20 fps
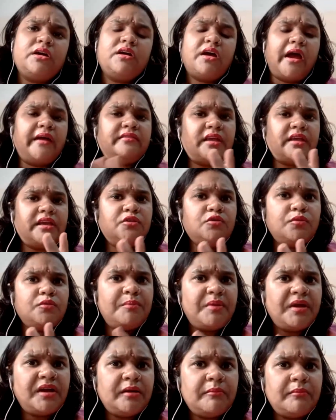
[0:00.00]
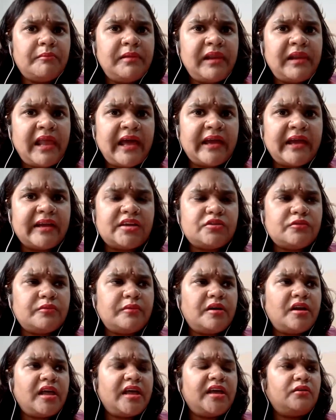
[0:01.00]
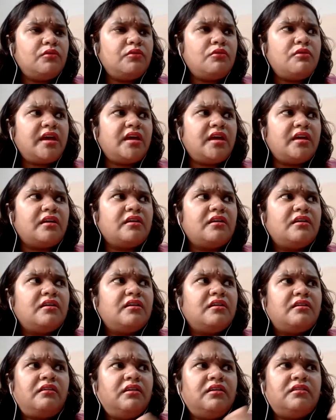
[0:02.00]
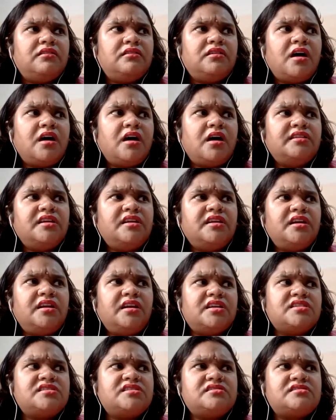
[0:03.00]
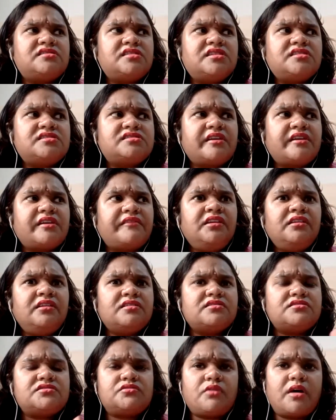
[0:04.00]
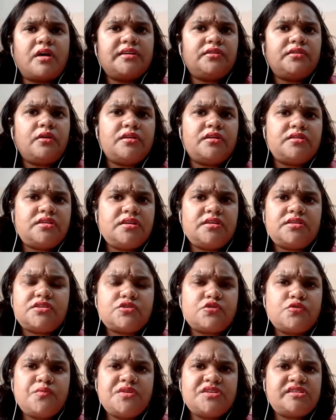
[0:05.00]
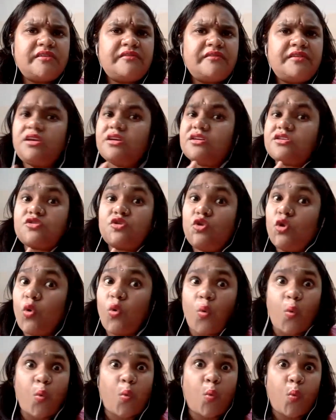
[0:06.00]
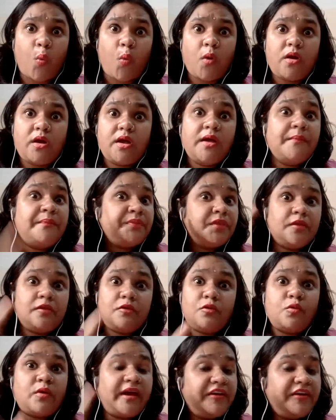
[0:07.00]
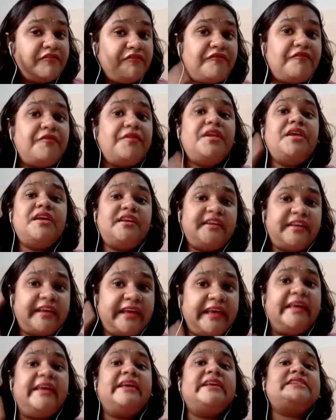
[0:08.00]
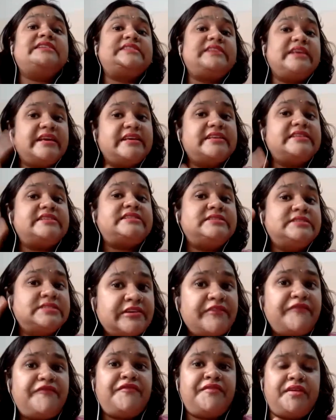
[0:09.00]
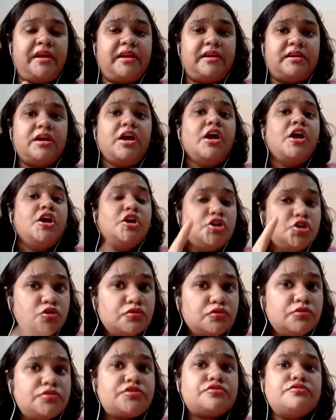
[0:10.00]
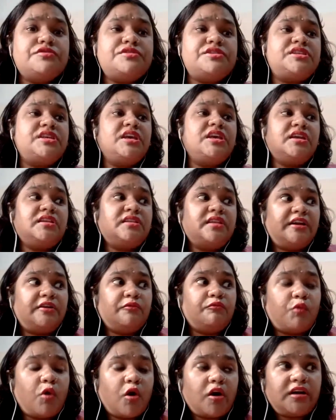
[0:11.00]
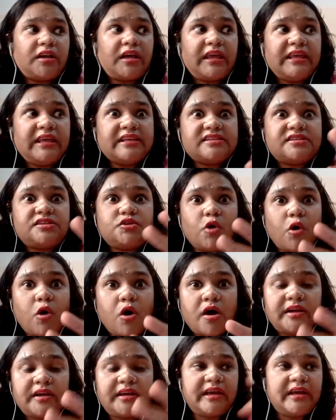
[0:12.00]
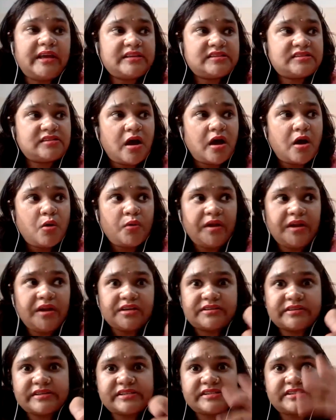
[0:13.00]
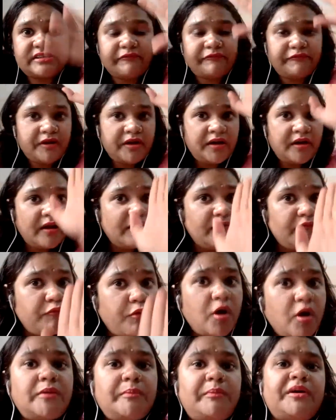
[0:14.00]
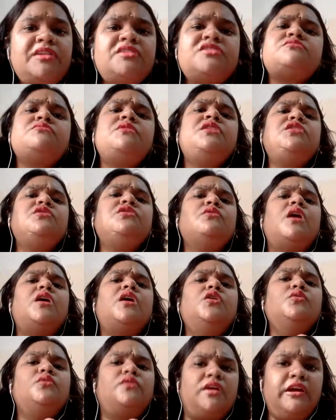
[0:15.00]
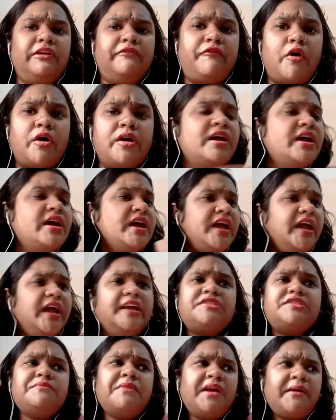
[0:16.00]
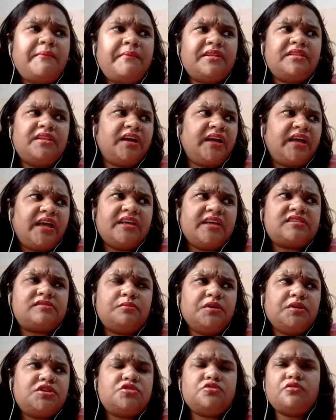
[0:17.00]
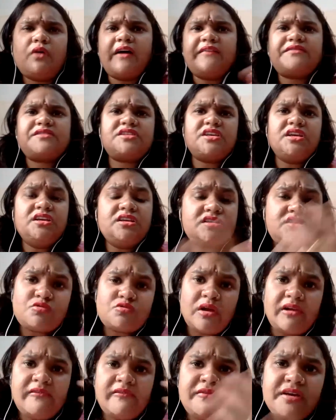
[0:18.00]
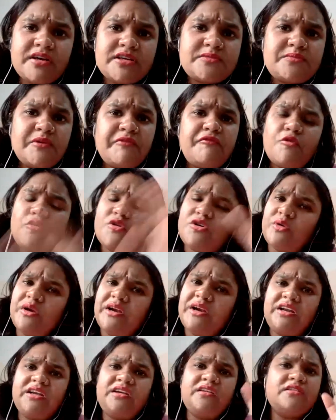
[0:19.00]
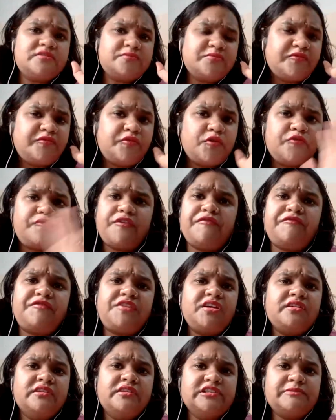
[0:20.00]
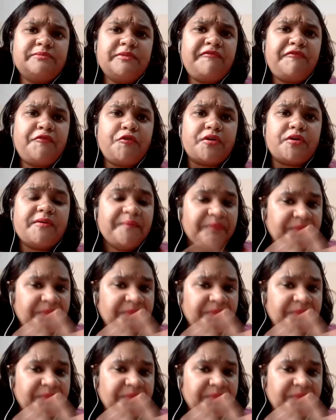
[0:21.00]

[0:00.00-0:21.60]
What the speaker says: And then you become blank. You were like, okay, the other cases says 7 years, so I thought it should be 7 years. No, no, every case is different. You should see that what is your case, how it is different, and what punishment you are looking for. It may be the case which you have seen is 12 years before, 20 years before, 50 years before.